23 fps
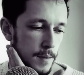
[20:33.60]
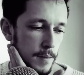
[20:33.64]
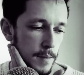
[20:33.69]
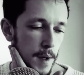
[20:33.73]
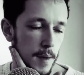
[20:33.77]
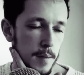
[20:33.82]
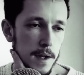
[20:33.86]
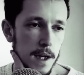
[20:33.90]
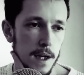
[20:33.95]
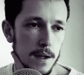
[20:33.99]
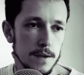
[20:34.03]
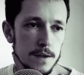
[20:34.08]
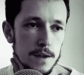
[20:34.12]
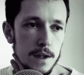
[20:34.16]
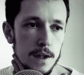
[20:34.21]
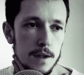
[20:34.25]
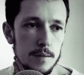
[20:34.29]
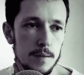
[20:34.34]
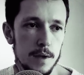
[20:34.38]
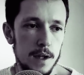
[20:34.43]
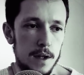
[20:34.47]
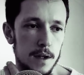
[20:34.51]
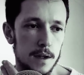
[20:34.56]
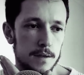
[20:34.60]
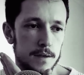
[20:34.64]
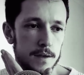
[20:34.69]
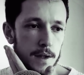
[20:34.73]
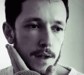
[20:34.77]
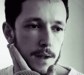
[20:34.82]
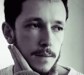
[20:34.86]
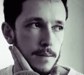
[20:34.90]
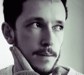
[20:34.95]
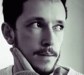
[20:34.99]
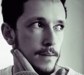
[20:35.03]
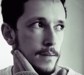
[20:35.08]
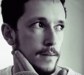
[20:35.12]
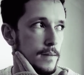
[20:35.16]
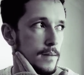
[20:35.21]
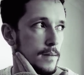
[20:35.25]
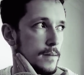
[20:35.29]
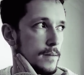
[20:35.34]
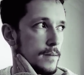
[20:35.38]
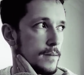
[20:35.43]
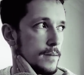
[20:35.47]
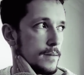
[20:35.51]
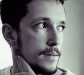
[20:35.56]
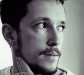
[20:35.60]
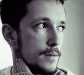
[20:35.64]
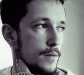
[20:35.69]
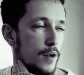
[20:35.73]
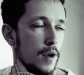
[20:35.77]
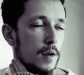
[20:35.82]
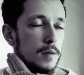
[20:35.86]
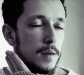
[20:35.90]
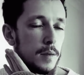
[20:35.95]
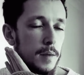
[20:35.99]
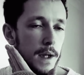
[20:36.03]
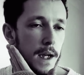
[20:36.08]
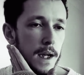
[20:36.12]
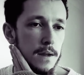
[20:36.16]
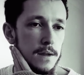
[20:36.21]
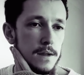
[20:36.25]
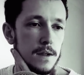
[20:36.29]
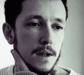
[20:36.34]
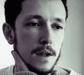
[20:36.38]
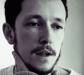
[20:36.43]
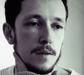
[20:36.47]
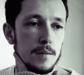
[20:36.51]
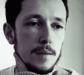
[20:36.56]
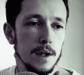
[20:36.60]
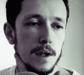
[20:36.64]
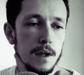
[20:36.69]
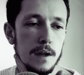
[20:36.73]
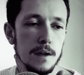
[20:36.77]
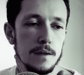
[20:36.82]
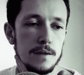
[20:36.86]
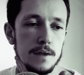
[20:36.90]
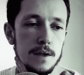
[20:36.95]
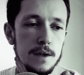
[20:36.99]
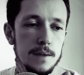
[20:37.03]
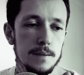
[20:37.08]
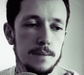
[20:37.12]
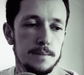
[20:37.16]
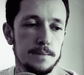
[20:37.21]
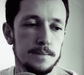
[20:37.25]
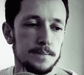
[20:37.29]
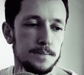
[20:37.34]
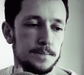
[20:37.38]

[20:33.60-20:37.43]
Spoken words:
Maybe outside of my lifetime. Probably outside of my lifetime.